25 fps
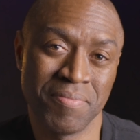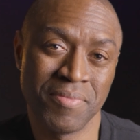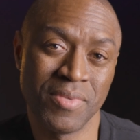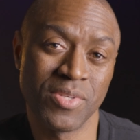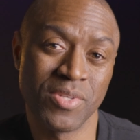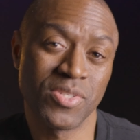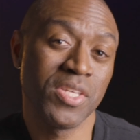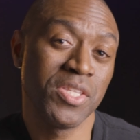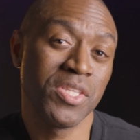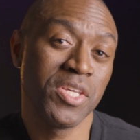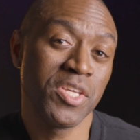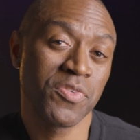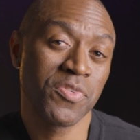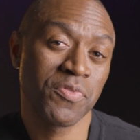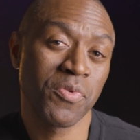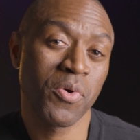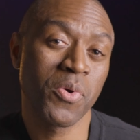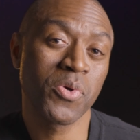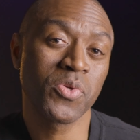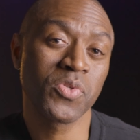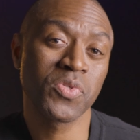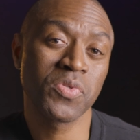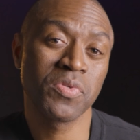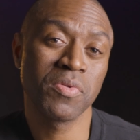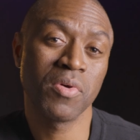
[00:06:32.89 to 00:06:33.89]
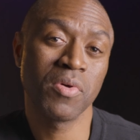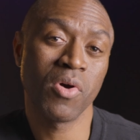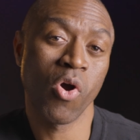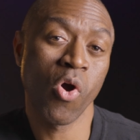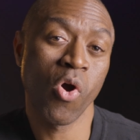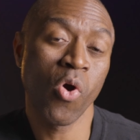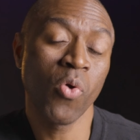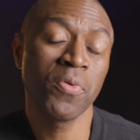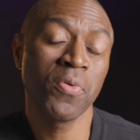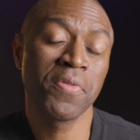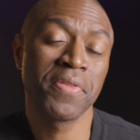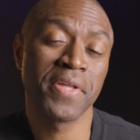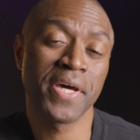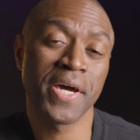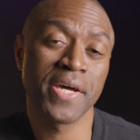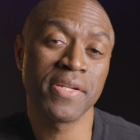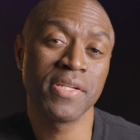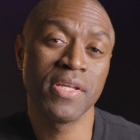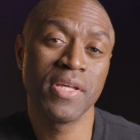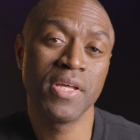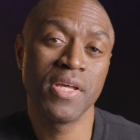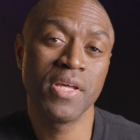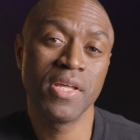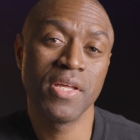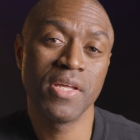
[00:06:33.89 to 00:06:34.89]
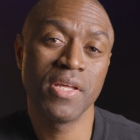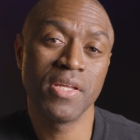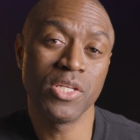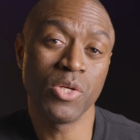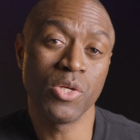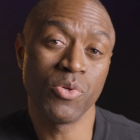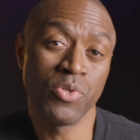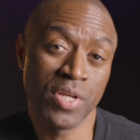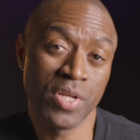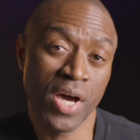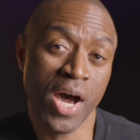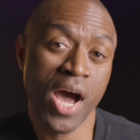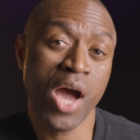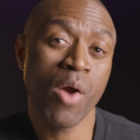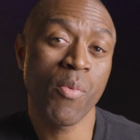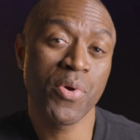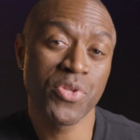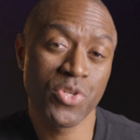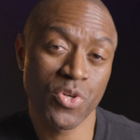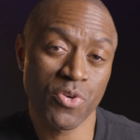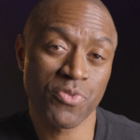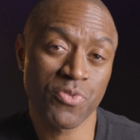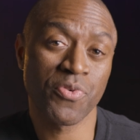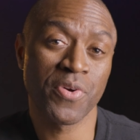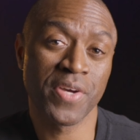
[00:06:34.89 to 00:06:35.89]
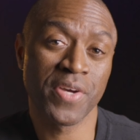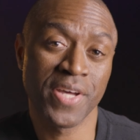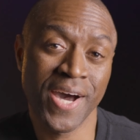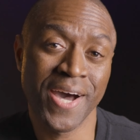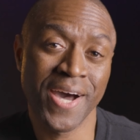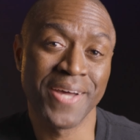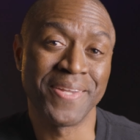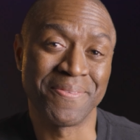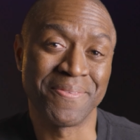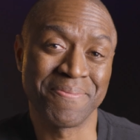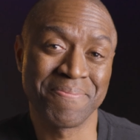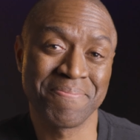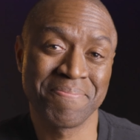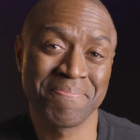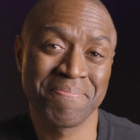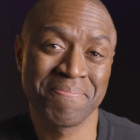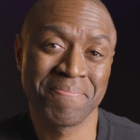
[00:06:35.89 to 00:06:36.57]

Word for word: You see, these folks hold that you die when you're forgotten.